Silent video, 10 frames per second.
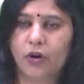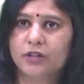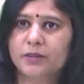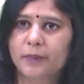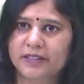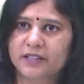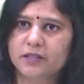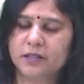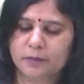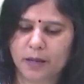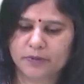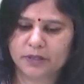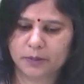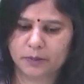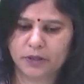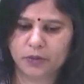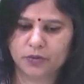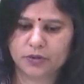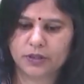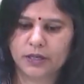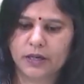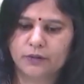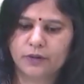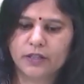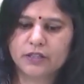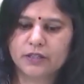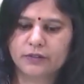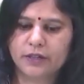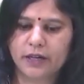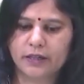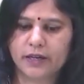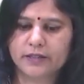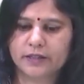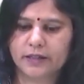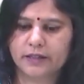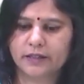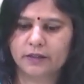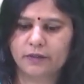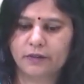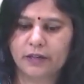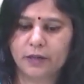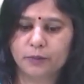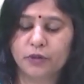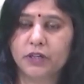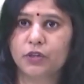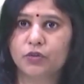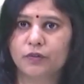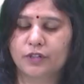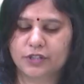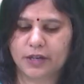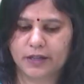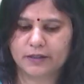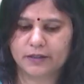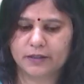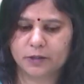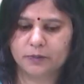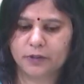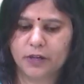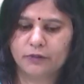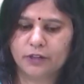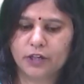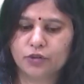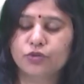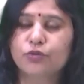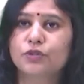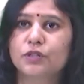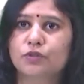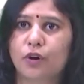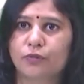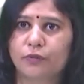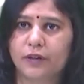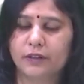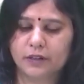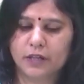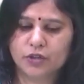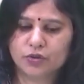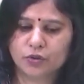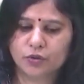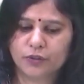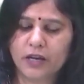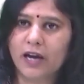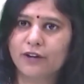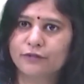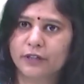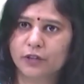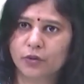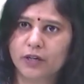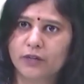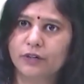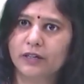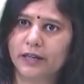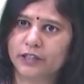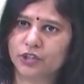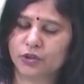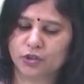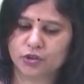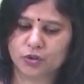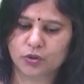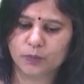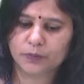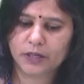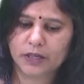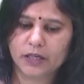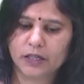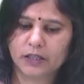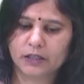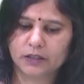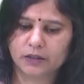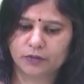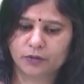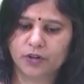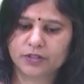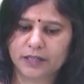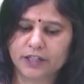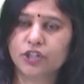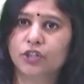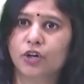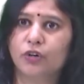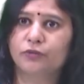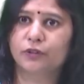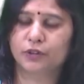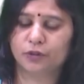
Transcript: or some existing maps can be used. Once our data is collected, we will input it to our GIS system. We need to choose a software. So we have included one lecture also for selection of